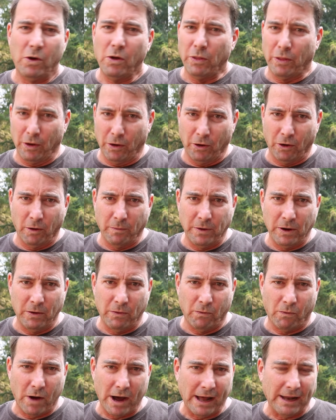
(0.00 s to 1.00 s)
the
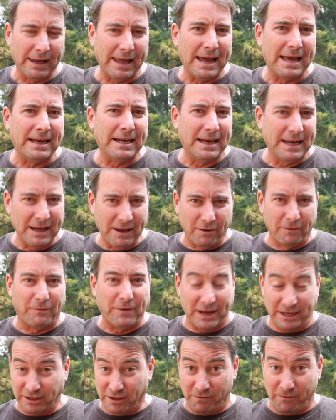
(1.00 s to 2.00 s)
urban wildland
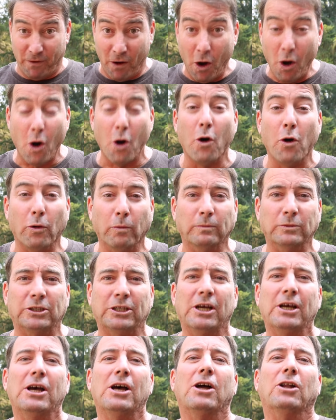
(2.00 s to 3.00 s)
interface, the homes
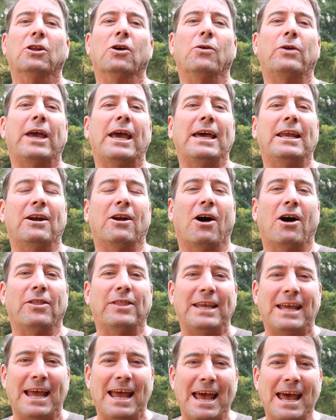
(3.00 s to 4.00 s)
located on
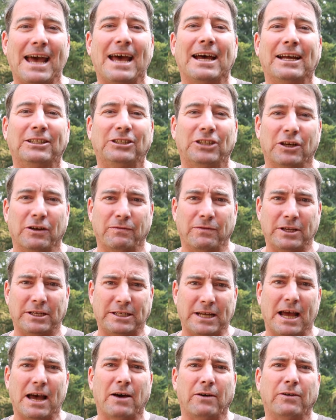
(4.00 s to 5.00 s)
the edge of the
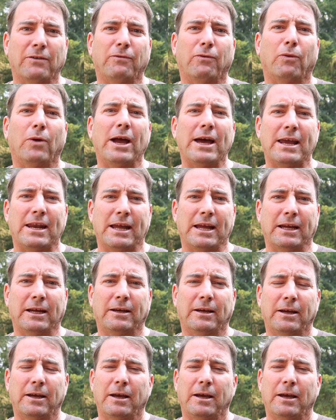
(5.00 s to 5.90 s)
town of Redding,